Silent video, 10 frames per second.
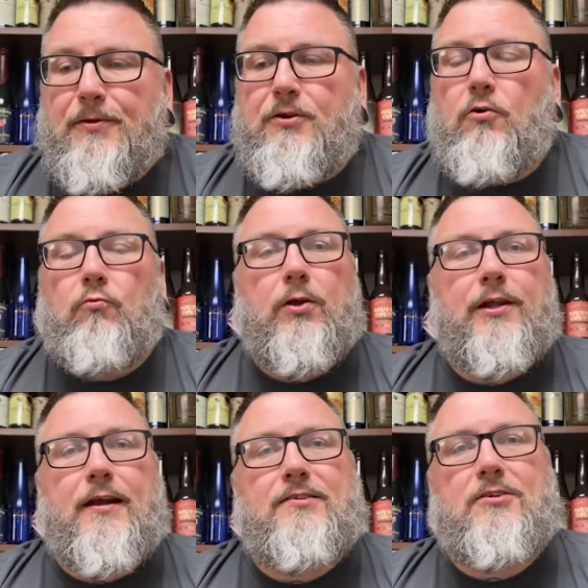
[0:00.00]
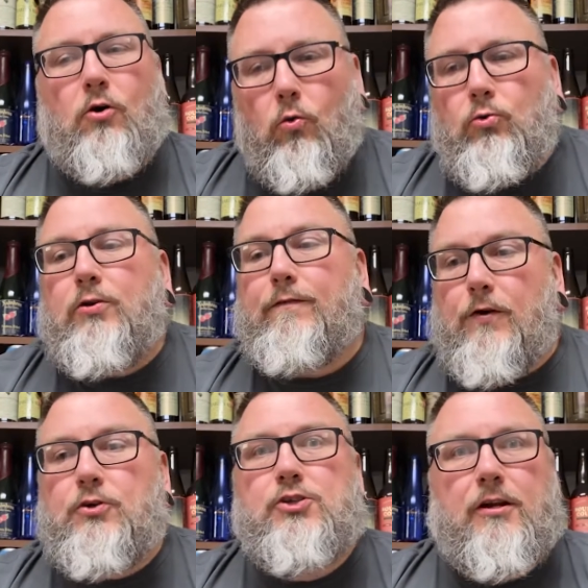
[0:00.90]
But no, really nice colder
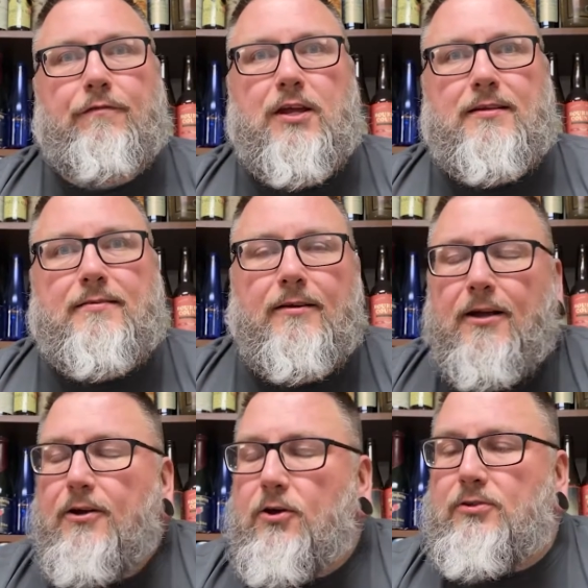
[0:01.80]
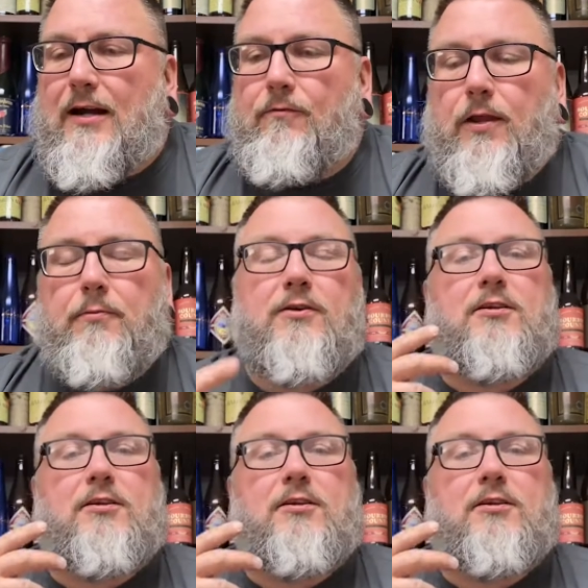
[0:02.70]
version of this goes down really well.